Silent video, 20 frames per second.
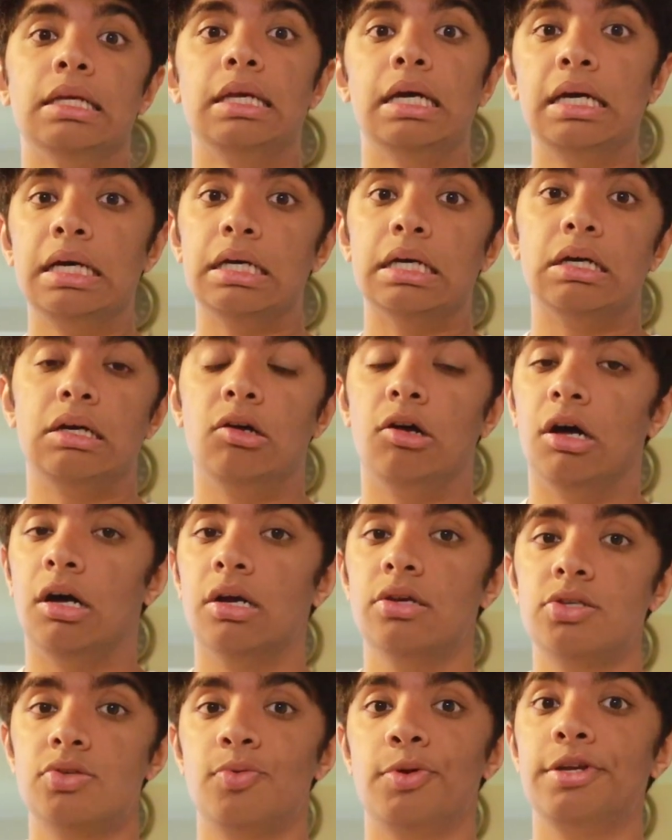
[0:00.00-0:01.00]
Yeah,
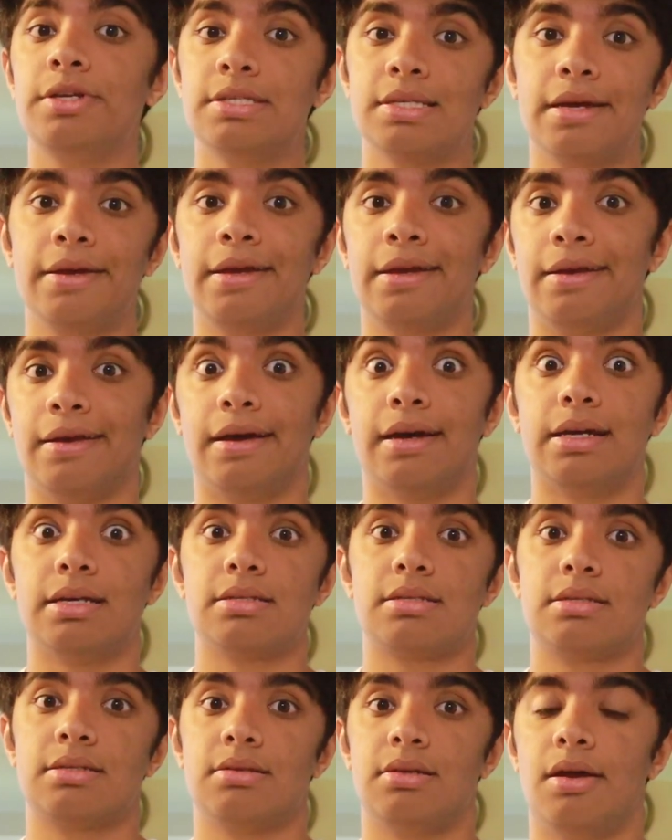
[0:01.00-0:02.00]
August 22nd,
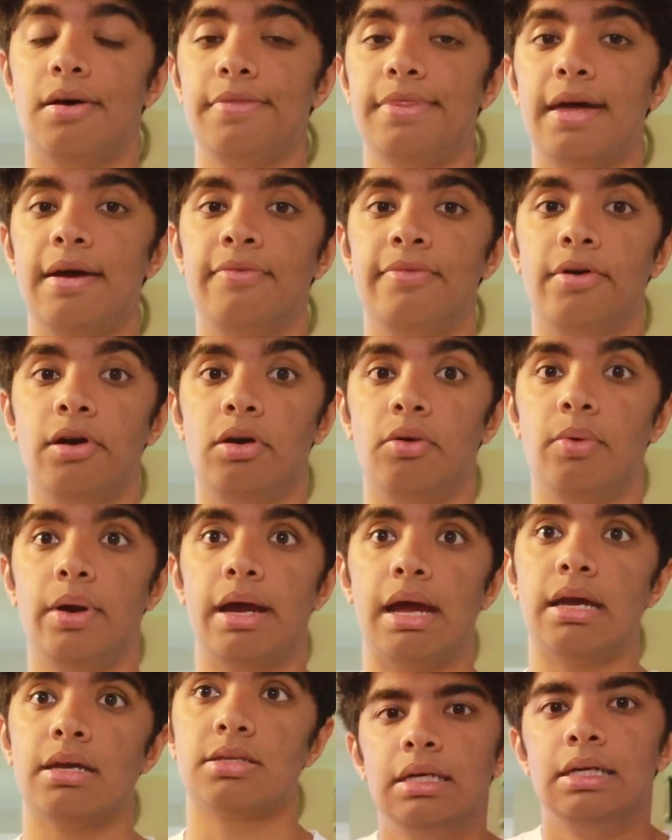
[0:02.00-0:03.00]
guys. Not that far
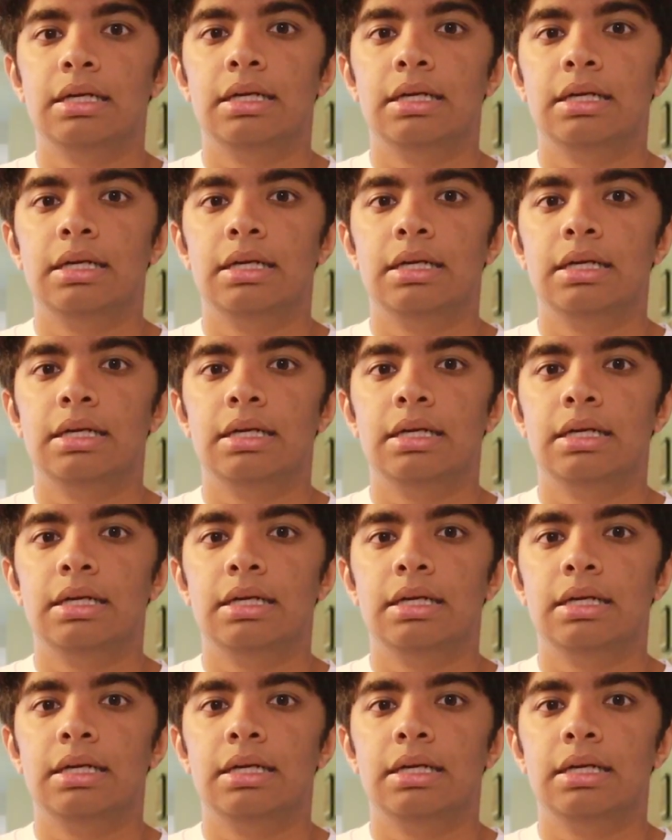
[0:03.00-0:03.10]
away.